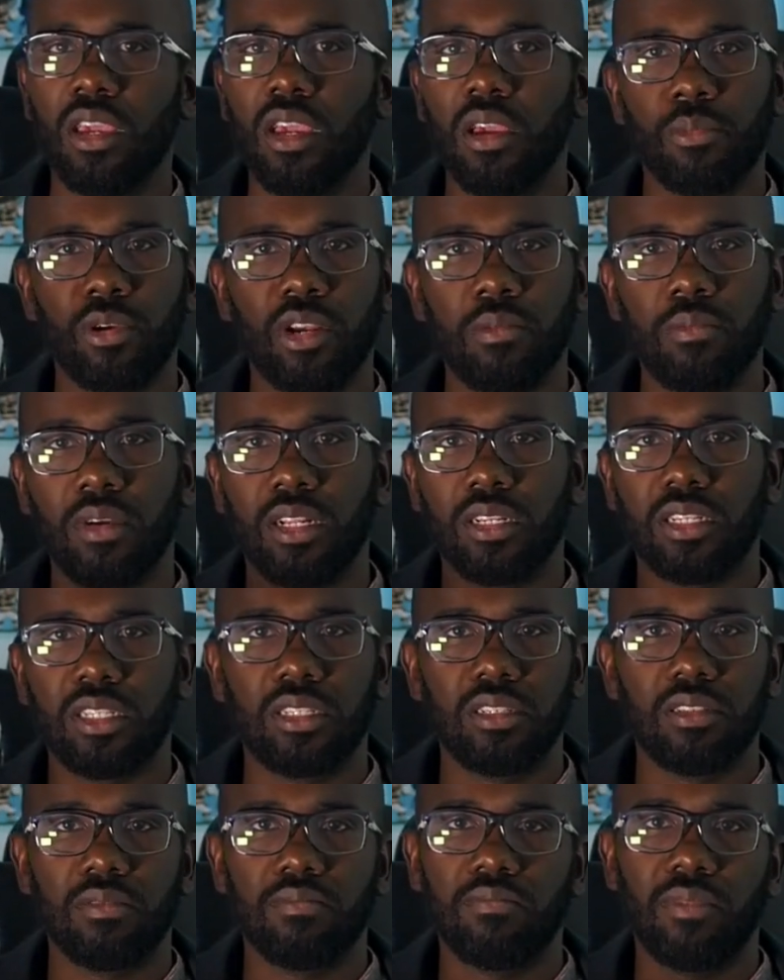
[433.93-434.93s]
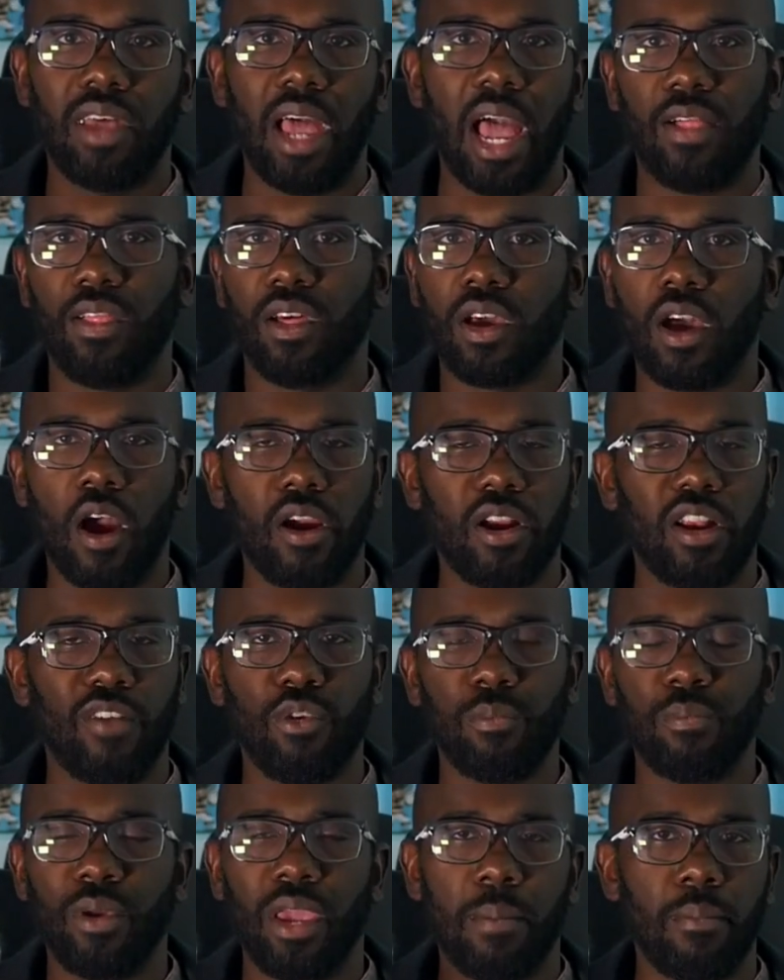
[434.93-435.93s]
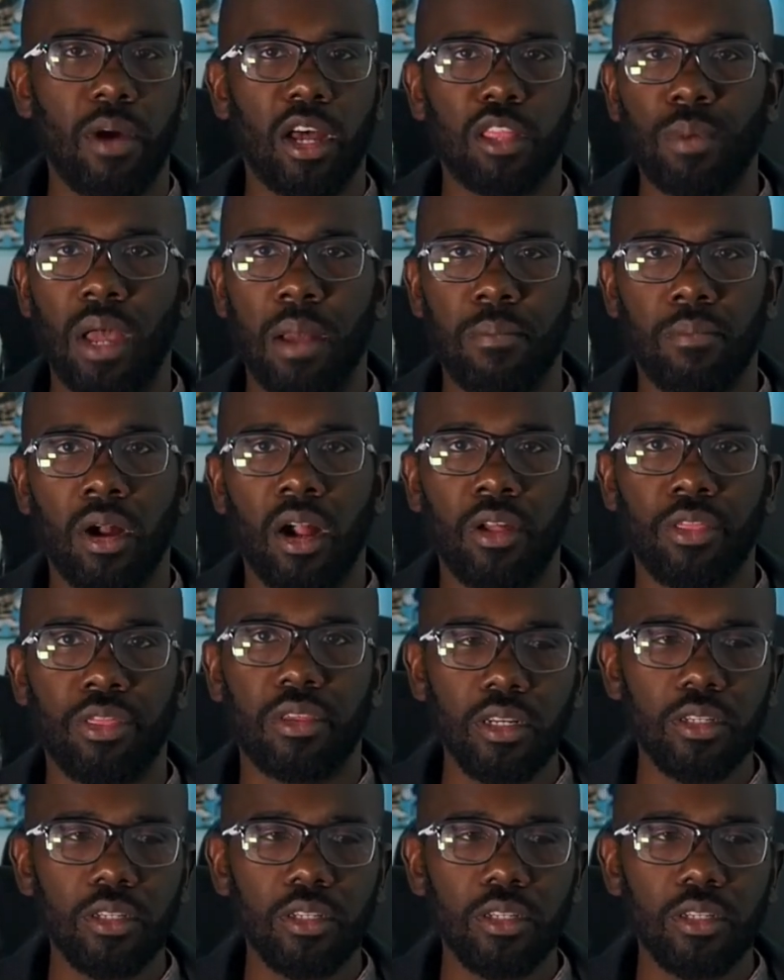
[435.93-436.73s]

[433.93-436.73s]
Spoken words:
Pretty much a la carte if you pay month by month.